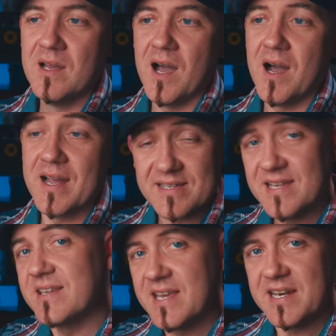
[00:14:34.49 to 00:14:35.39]
Uh, it
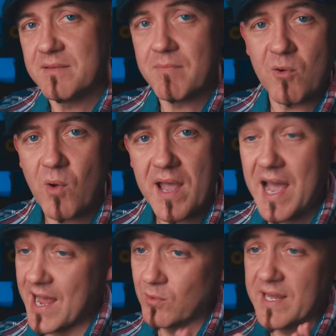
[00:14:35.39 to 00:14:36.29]
did get in my way.
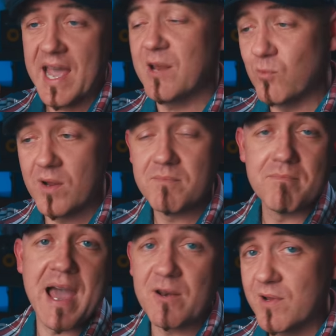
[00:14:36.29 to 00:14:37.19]
I only had one
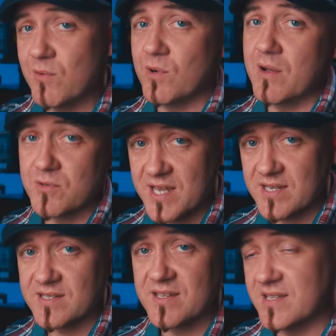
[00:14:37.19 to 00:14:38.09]
battery when I was
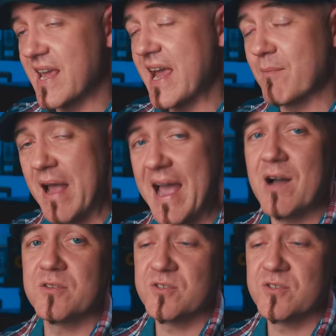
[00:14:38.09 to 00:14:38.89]
testing this camera out,